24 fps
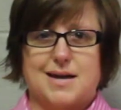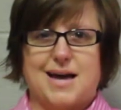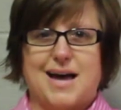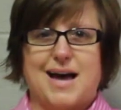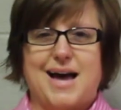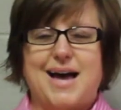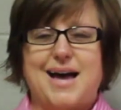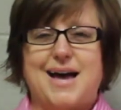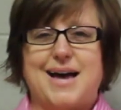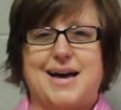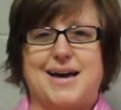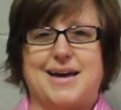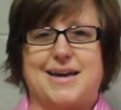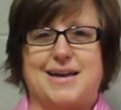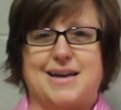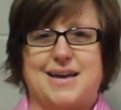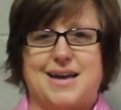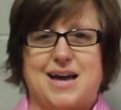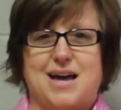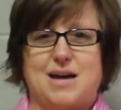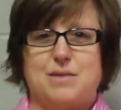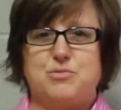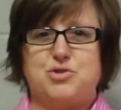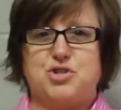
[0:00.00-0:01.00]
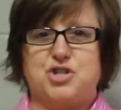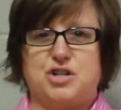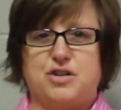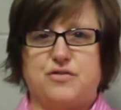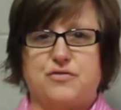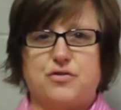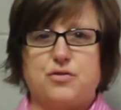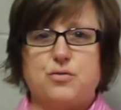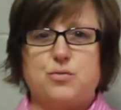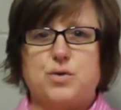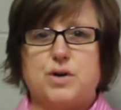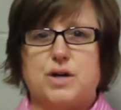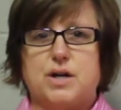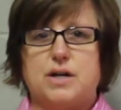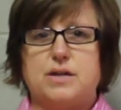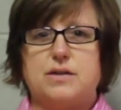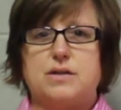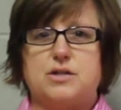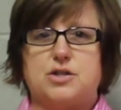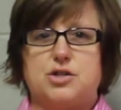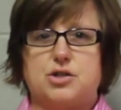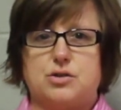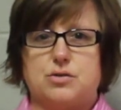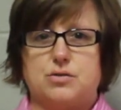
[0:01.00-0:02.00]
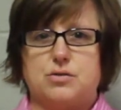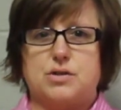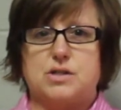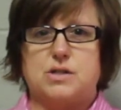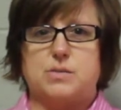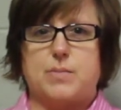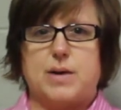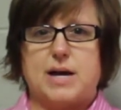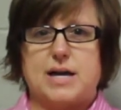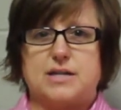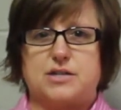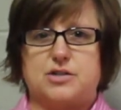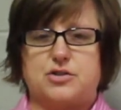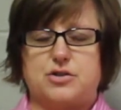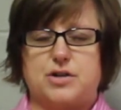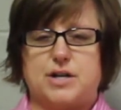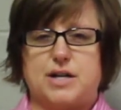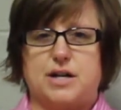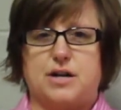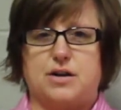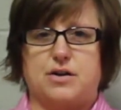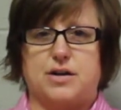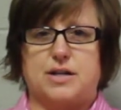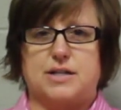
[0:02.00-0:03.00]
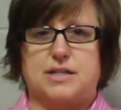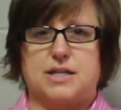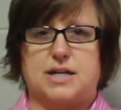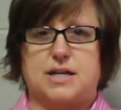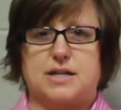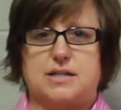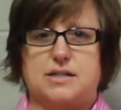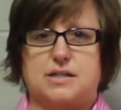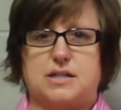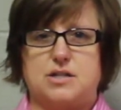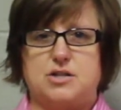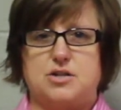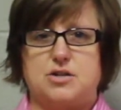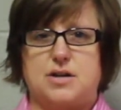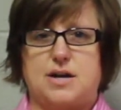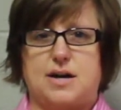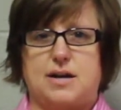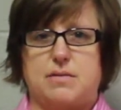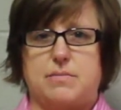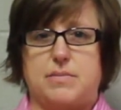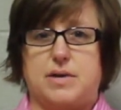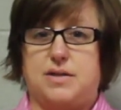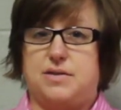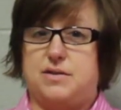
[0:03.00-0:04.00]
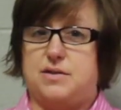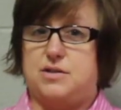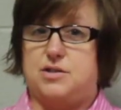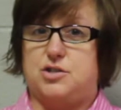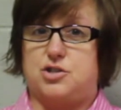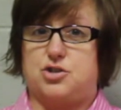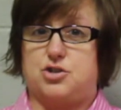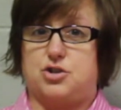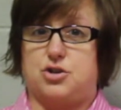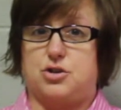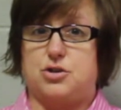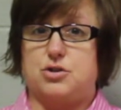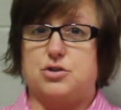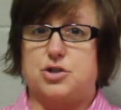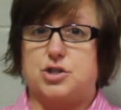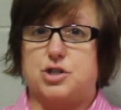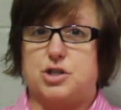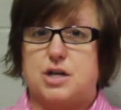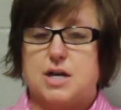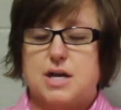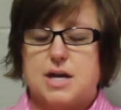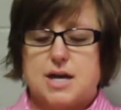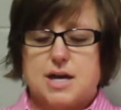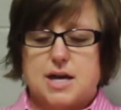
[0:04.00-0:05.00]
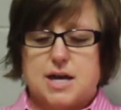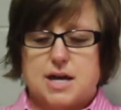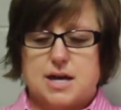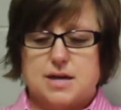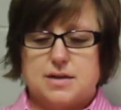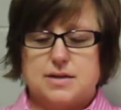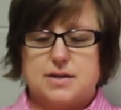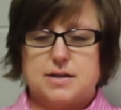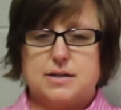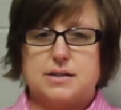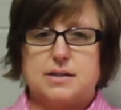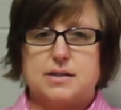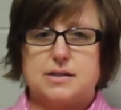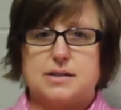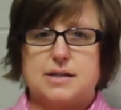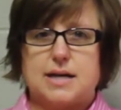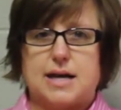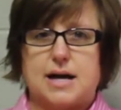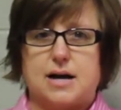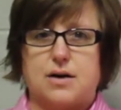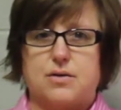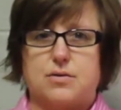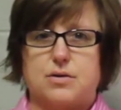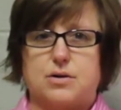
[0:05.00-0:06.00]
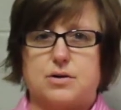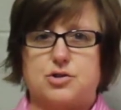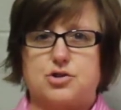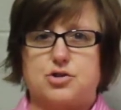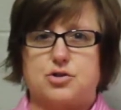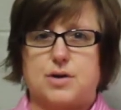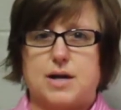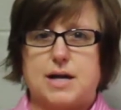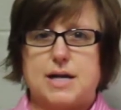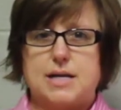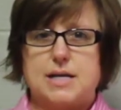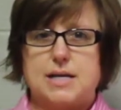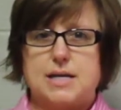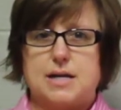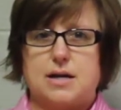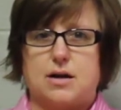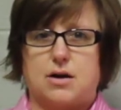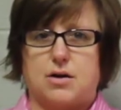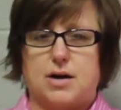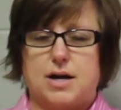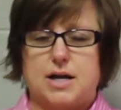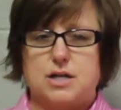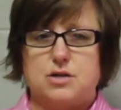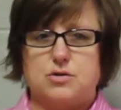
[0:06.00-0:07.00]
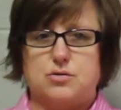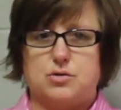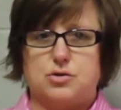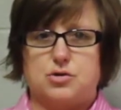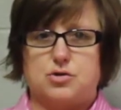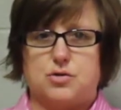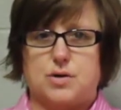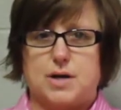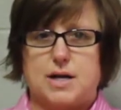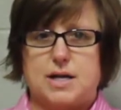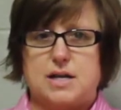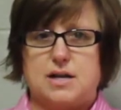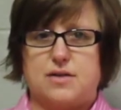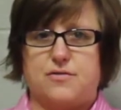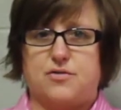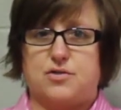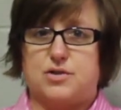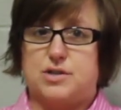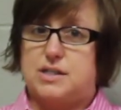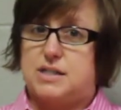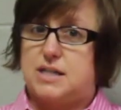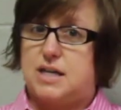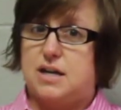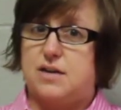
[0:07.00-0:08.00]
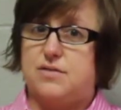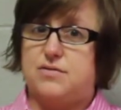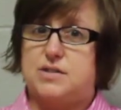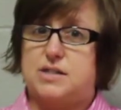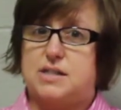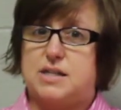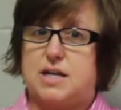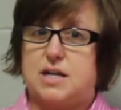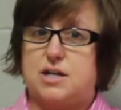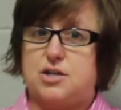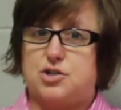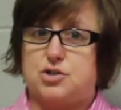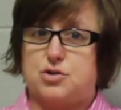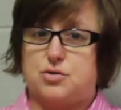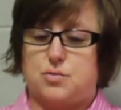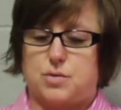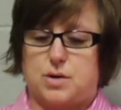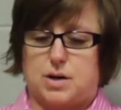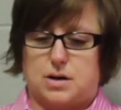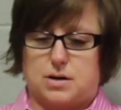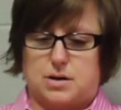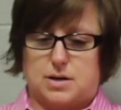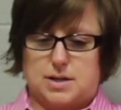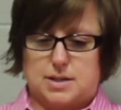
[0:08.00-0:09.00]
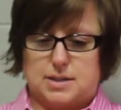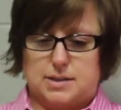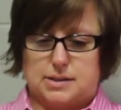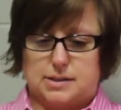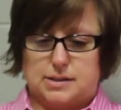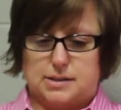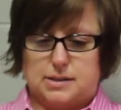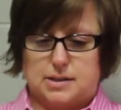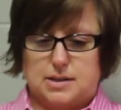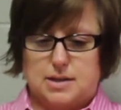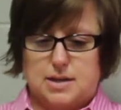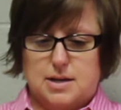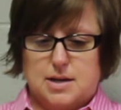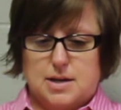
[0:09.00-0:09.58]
Hi, I'm Jennifer Wood, the children's pastor here at Tuckston United Methodist Church, and this is our annual training for safe sanctuaries.